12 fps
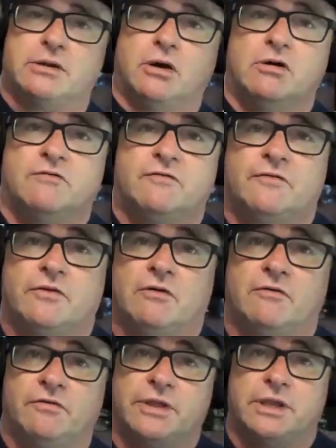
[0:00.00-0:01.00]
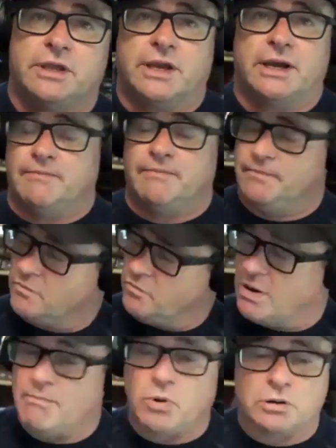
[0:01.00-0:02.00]
of the
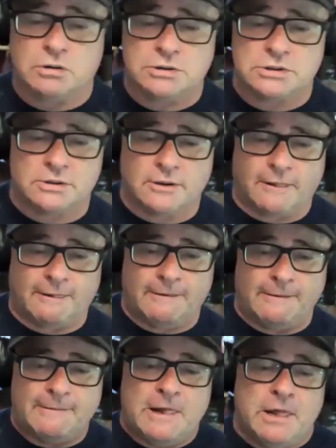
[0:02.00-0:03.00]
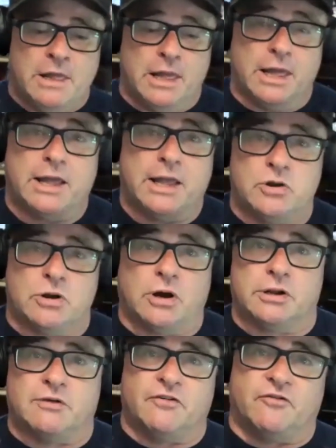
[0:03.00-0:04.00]
rum bottles. Mm-hmm. And I
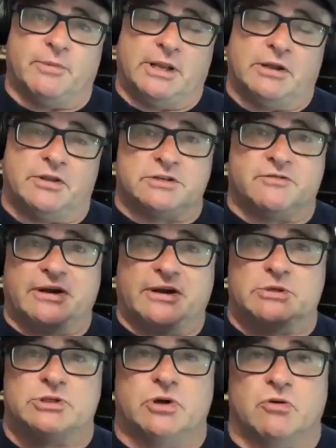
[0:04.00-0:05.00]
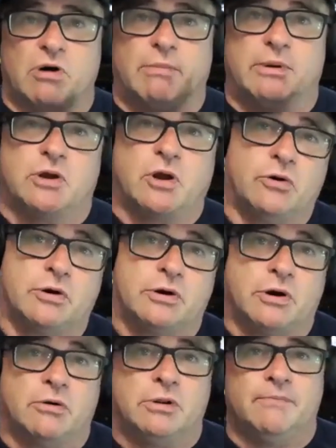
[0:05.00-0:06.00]
don't know if you're familiar, there's a famous song, Rum and
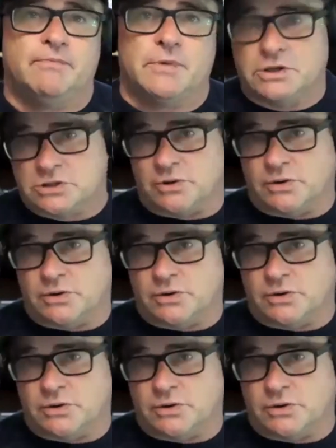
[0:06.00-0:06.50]
Coca-Cola. So I